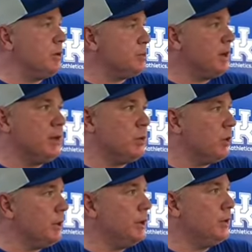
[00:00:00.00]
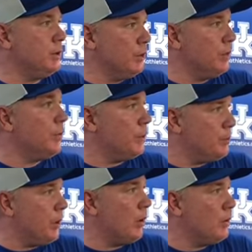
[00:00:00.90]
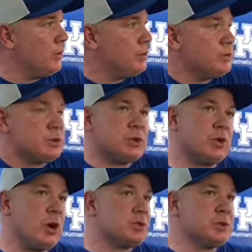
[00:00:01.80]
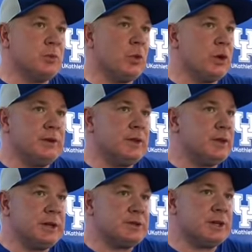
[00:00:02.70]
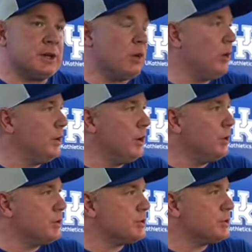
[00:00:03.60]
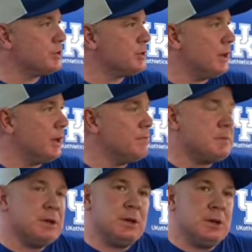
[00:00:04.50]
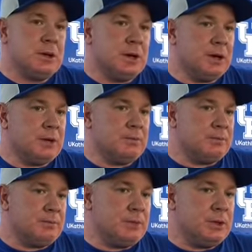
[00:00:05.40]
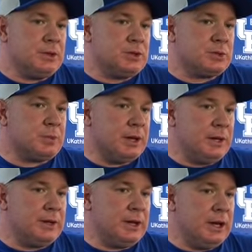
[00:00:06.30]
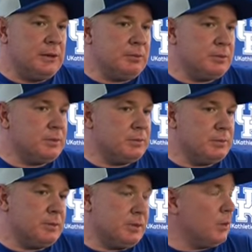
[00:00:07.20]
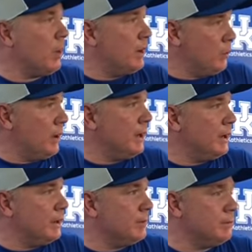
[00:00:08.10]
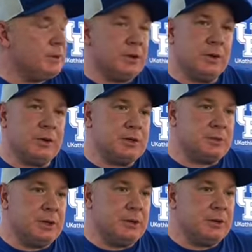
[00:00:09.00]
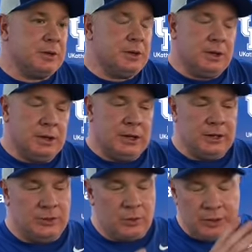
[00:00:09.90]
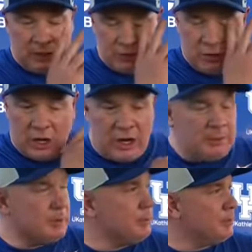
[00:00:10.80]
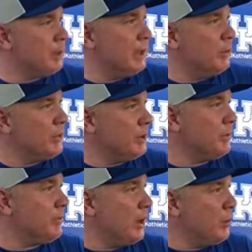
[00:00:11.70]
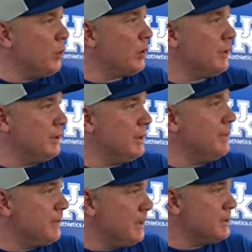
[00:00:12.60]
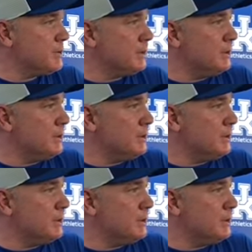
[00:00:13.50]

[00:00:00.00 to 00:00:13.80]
He's playing really good football, just across the board, even things that go unnoticed. He's just playing the game the right way, and he's been doing his job and playing within the framework of the defense.